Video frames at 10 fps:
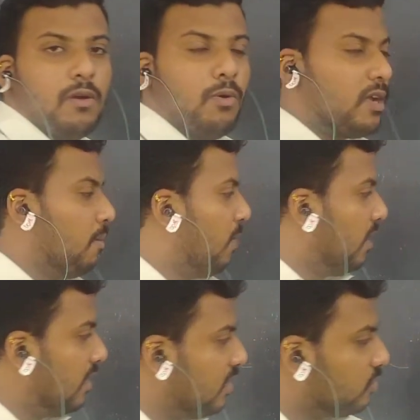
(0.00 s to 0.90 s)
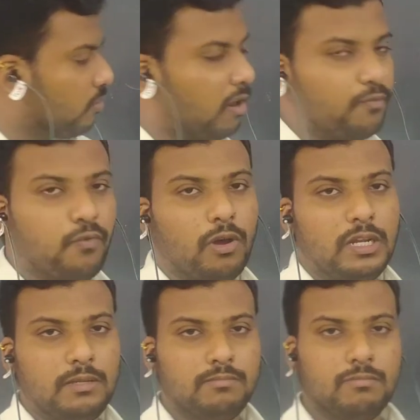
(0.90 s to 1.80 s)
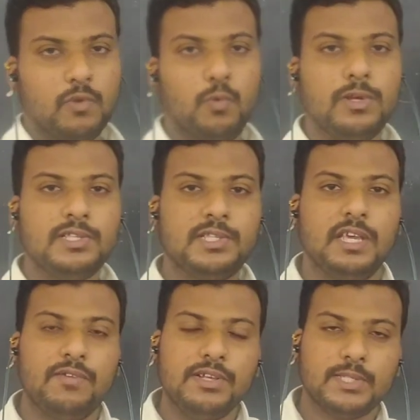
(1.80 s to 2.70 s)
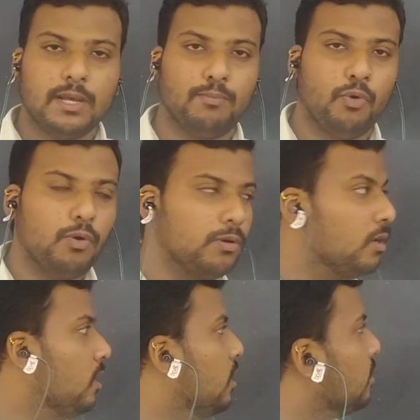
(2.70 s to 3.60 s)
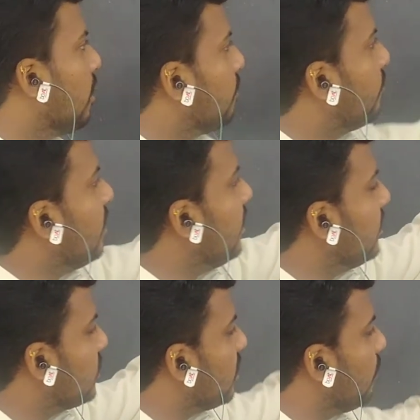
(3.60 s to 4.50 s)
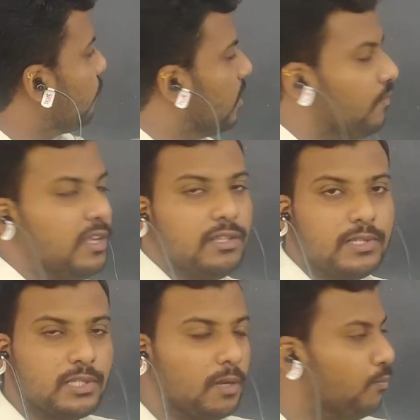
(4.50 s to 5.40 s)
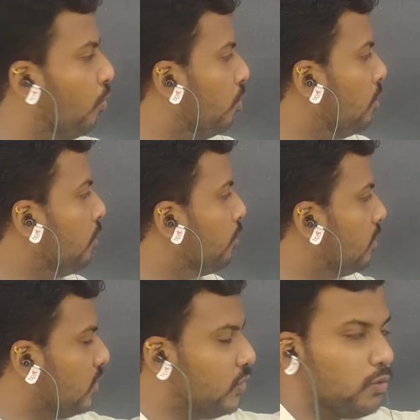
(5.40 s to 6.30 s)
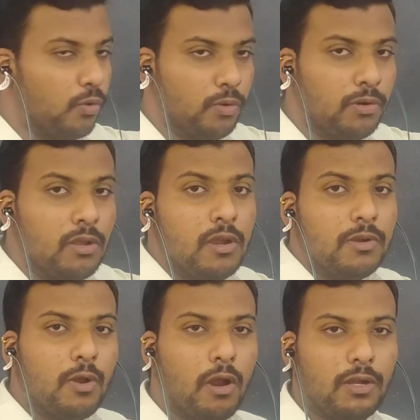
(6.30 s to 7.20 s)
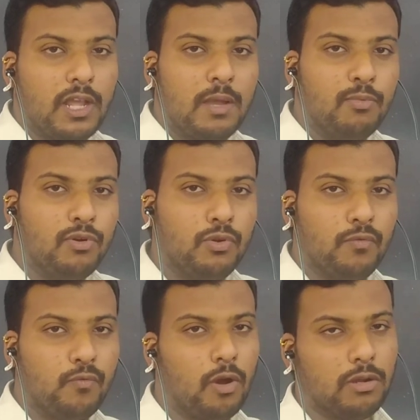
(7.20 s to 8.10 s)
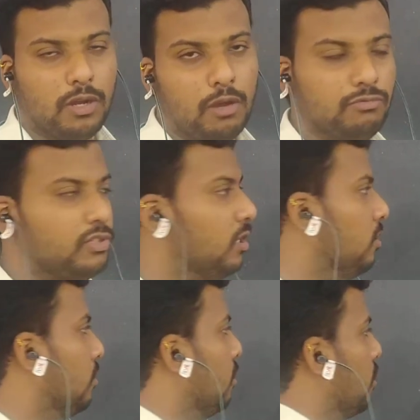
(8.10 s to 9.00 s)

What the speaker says: okay, but it is not falling. Who is giving support? The thread itself giving the support to the stone, not able to fall down, children.